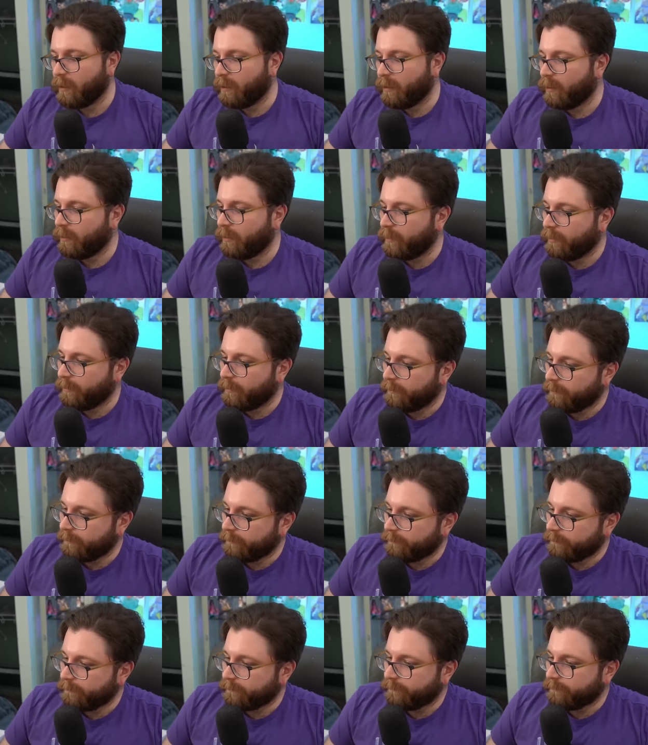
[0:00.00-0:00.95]

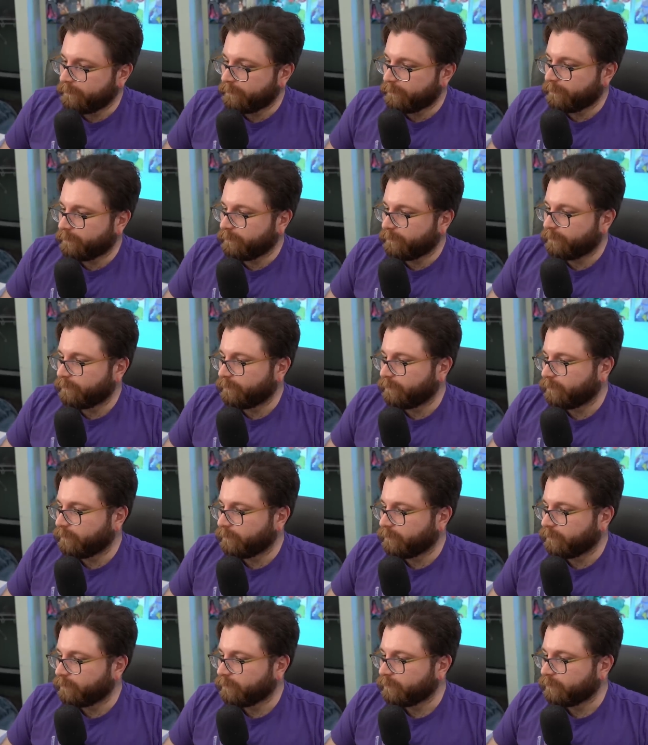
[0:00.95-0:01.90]

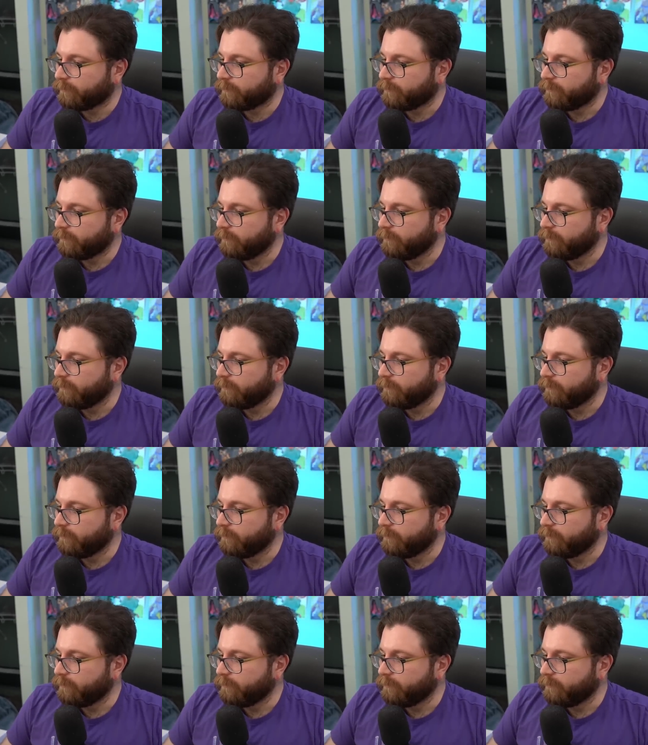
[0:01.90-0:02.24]
(no one is talking)